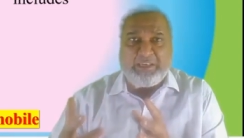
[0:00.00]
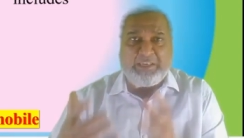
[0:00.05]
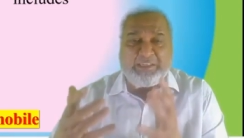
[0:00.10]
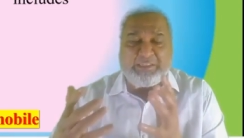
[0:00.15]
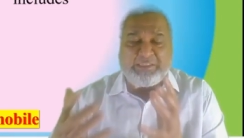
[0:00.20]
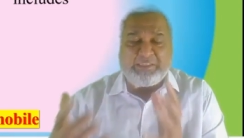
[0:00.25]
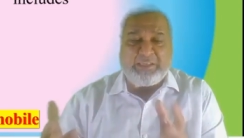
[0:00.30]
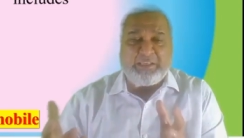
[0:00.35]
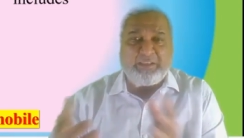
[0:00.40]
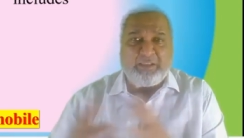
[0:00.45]

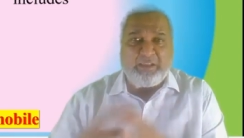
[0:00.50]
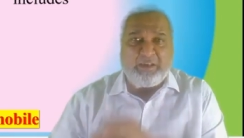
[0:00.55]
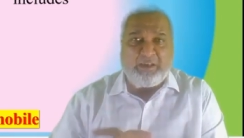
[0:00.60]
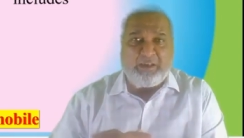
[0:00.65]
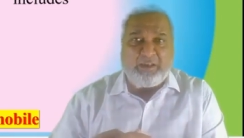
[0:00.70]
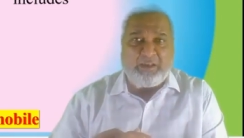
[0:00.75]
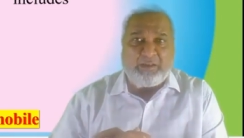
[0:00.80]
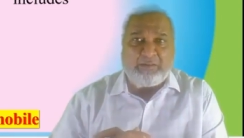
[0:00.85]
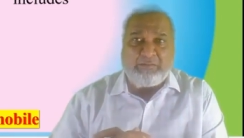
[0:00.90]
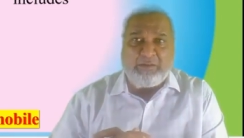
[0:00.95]
is in
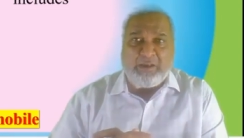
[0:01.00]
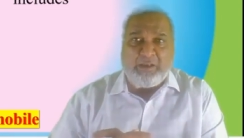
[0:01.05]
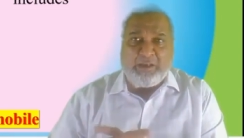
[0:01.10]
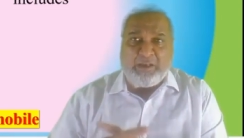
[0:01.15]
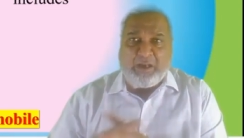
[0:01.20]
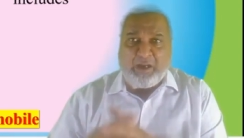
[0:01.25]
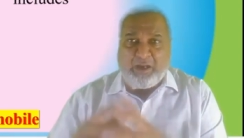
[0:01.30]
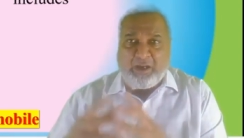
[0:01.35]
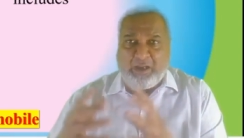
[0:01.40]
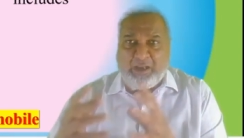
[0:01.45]
the
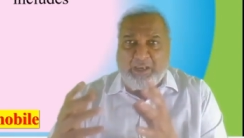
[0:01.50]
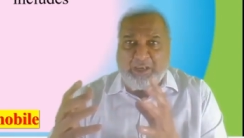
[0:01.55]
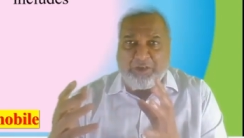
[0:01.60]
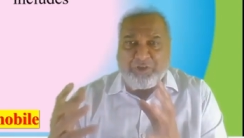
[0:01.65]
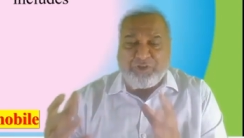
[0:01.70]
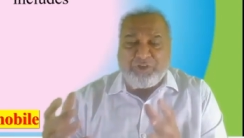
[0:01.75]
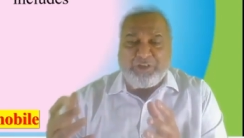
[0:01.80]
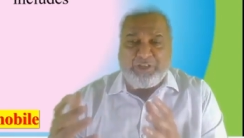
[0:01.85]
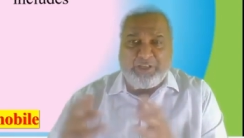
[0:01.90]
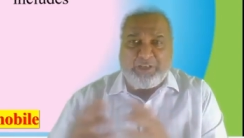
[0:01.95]
high
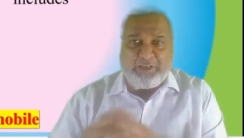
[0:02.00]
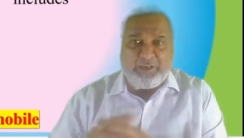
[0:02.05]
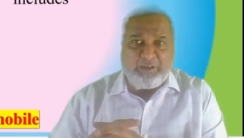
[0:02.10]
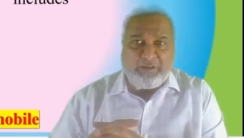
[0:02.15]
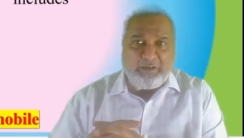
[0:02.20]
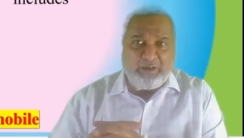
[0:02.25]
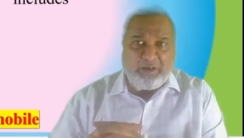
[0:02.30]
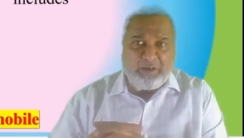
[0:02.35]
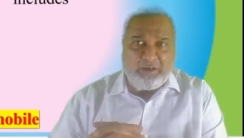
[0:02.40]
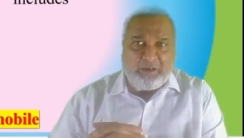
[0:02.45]
engineering